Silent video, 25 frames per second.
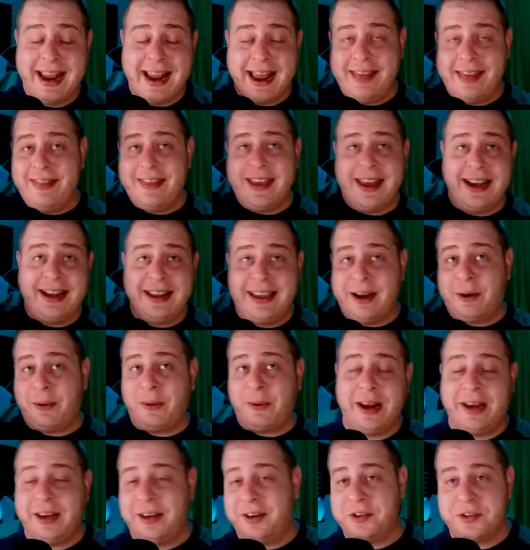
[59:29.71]
and then get
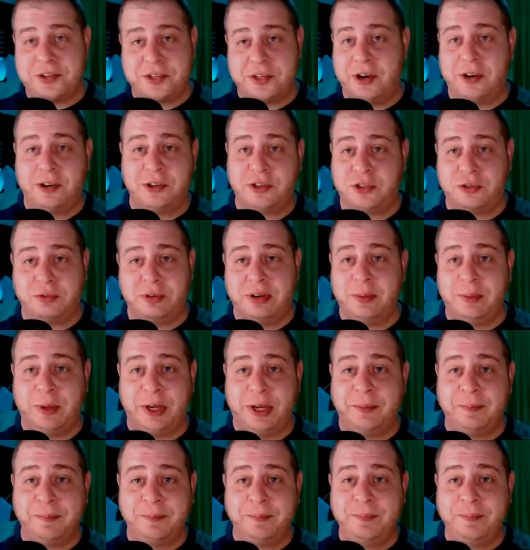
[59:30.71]
ready to start streaming.